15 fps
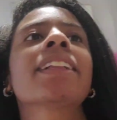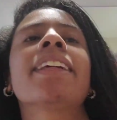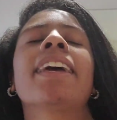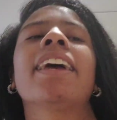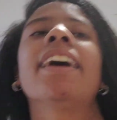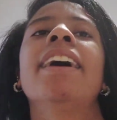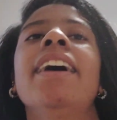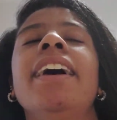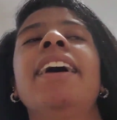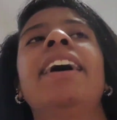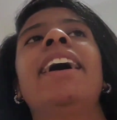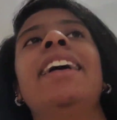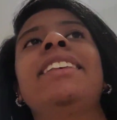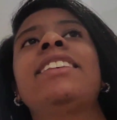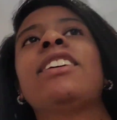And so the
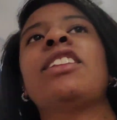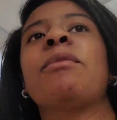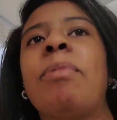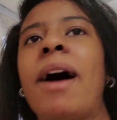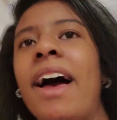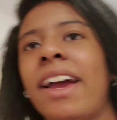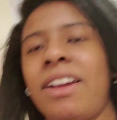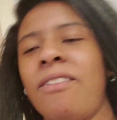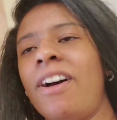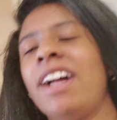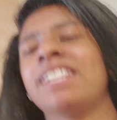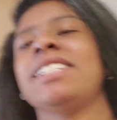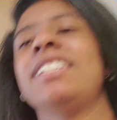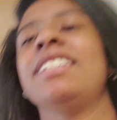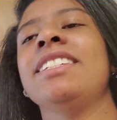pocket watch is
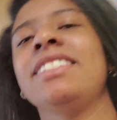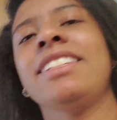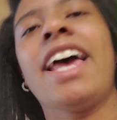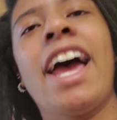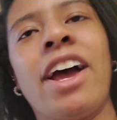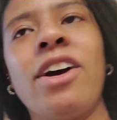at home